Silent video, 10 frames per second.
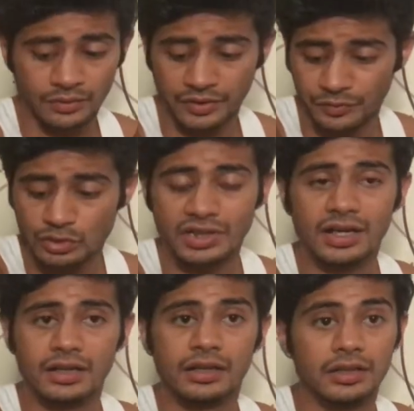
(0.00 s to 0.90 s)
if
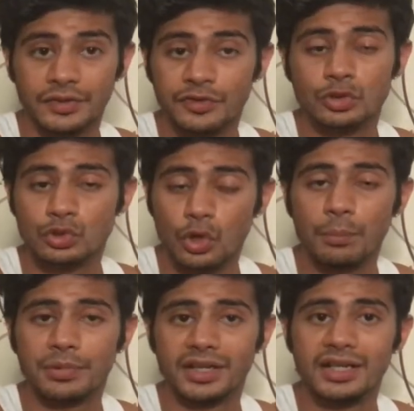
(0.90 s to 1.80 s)
you
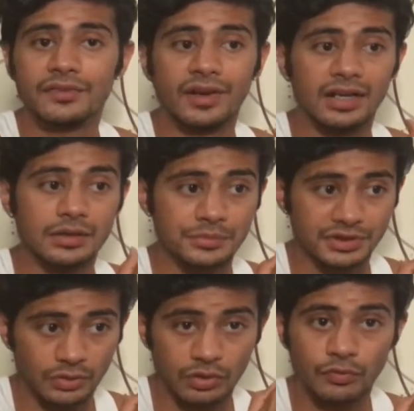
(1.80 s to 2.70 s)
stop getting fat
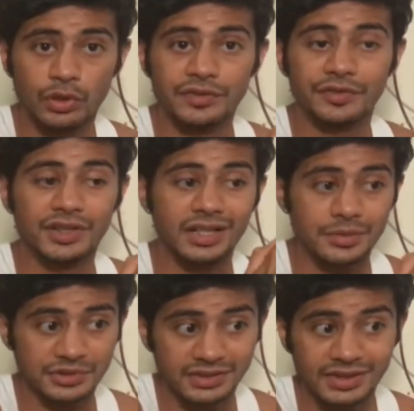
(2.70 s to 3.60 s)
lumps on 40-50
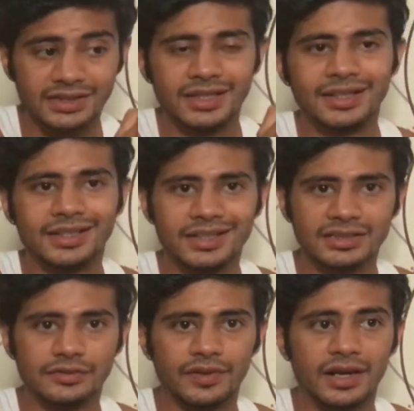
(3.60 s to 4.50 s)
grams, then
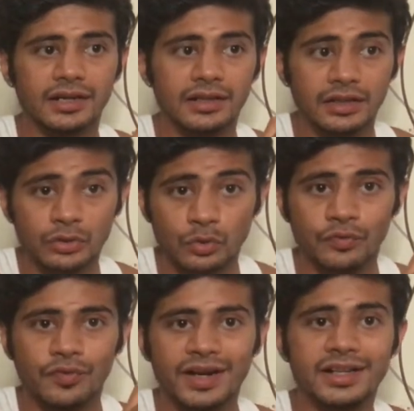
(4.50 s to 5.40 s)
increase the fat to
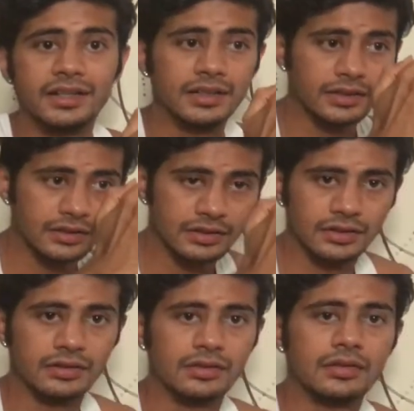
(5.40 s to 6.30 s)
find
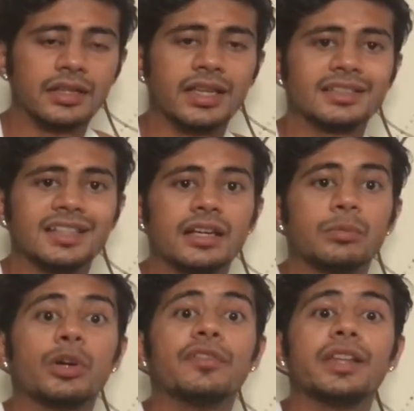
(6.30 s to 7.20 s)
the
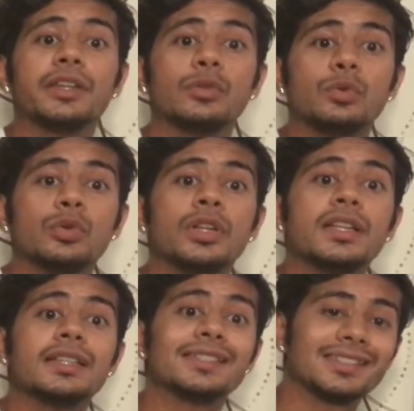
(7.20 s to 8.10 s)
exact point where you
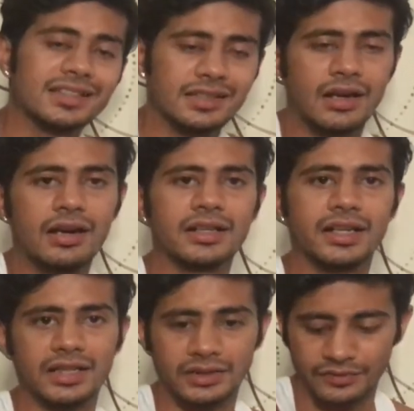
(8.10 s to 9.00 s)
start
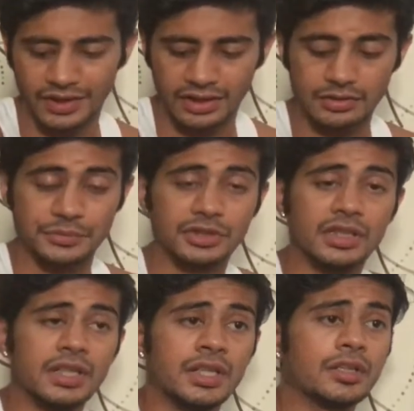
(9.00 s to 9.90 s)
getting the fat lumps.
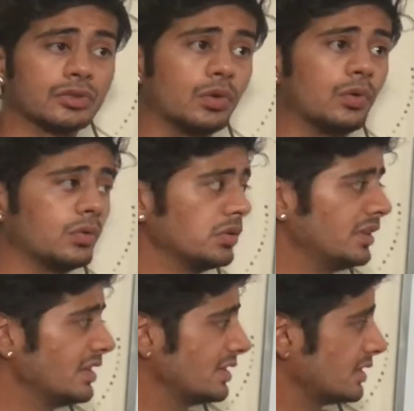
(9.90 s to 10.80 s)
So
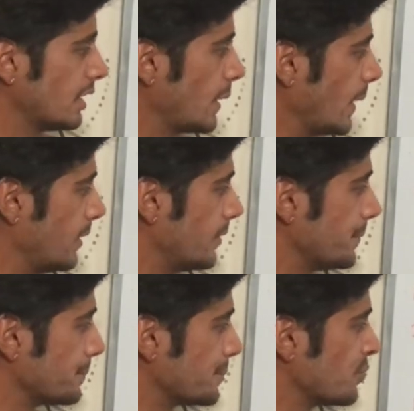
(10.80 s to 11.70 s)
this
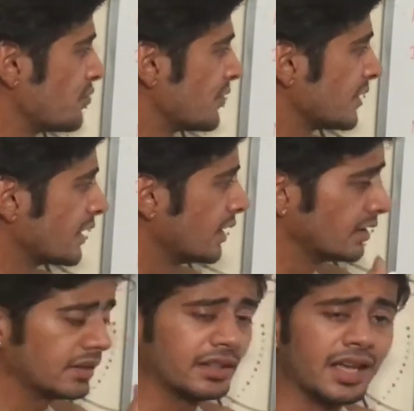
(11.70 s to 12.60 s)

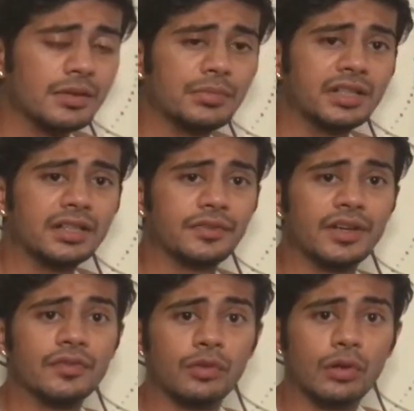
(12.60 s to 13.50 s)
can be
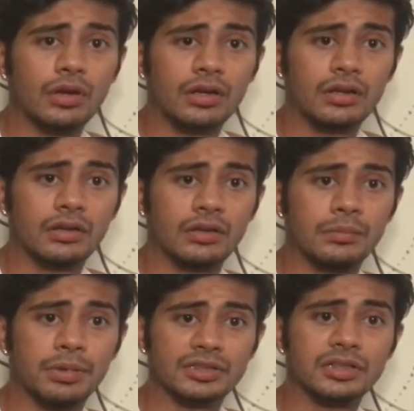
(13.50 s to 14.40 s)
different
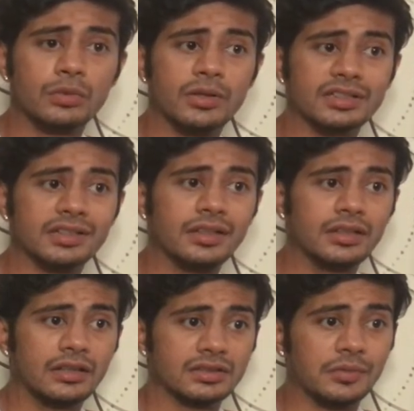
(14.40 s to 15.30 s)
for person to
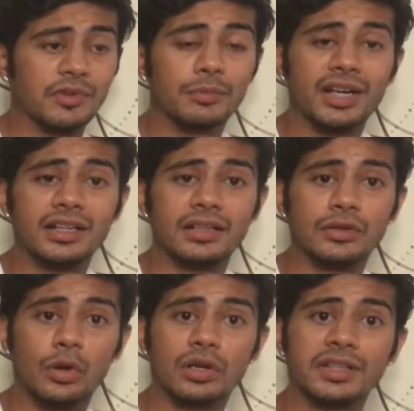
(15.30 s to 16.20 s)
person. Someone might
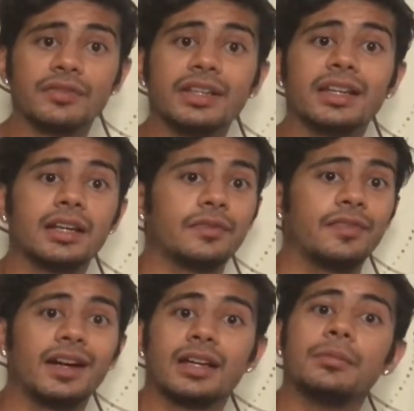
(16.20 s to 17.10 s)
not even get
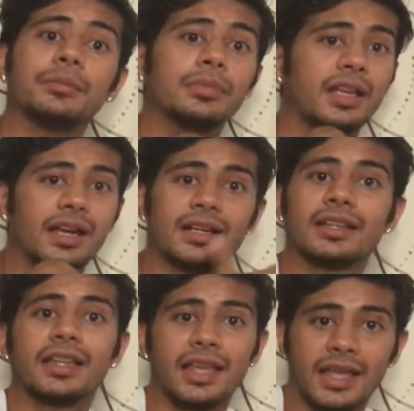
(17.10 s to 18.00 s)
fat lump
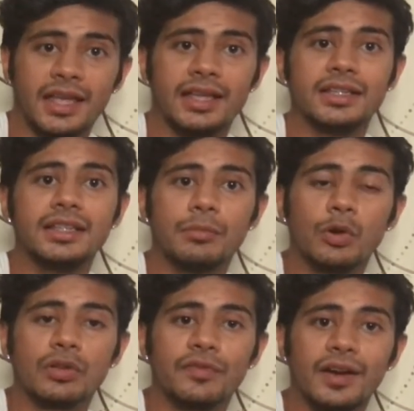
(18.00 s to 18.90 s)
at any
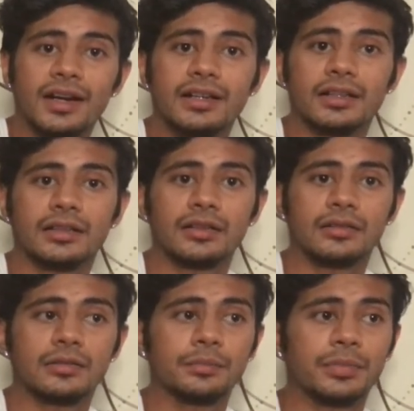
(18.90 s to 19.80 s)
amount of fat
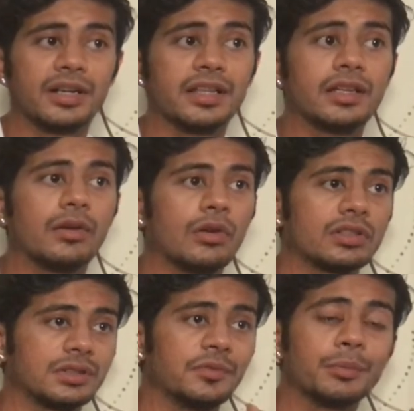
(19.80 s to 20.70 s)
per day,
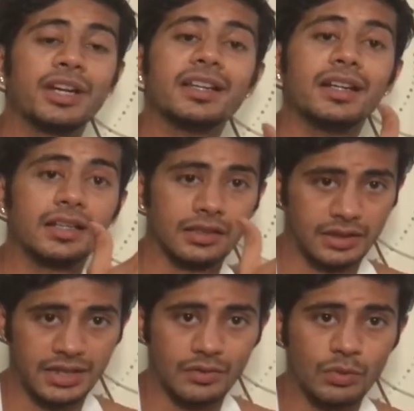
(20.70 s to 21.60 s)
or someone might
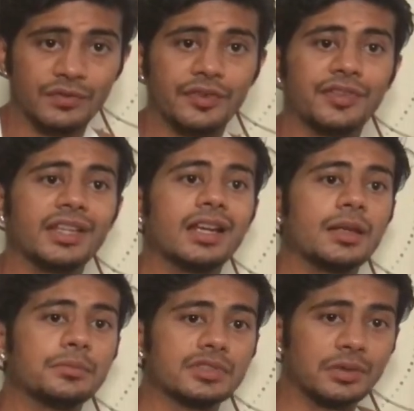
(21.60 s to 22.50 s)
get at 150
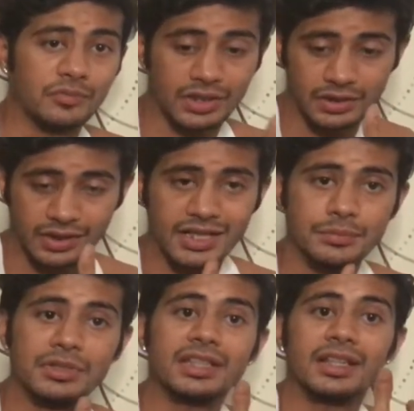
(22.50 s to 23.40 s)
grams, someone
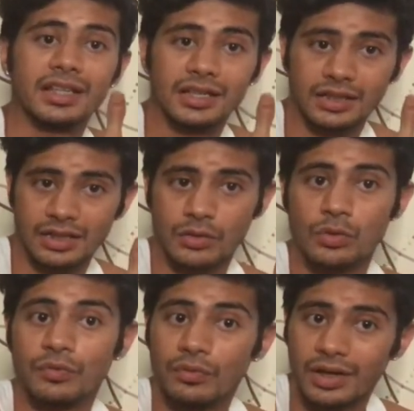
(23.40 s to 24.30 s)
like me can get
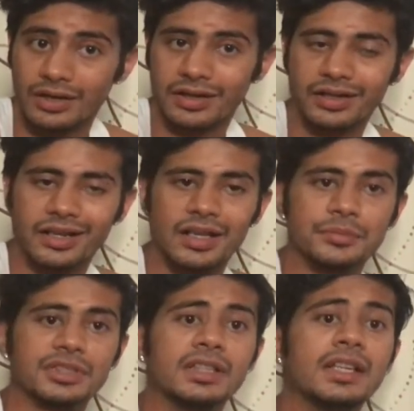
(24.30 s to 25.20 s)
around 100
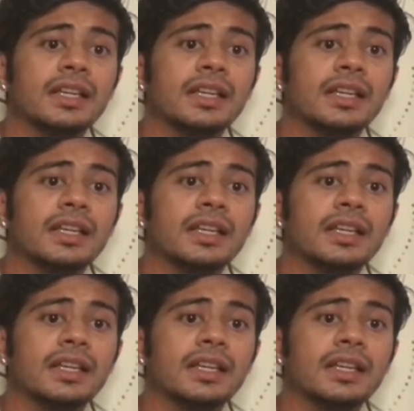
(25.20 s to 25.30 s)
grams,